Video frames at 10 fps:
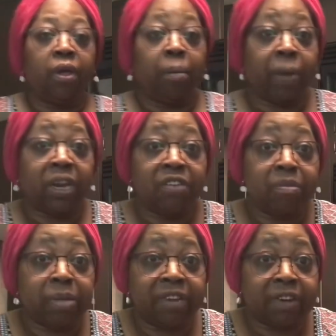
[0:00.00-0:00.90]
It might
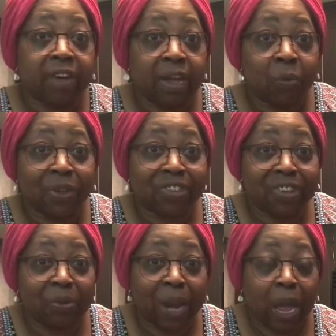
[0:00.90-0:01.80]
even be today. We'll
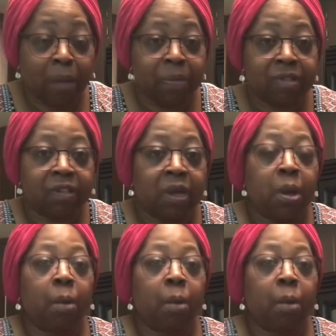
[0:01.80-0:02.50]
see what happens.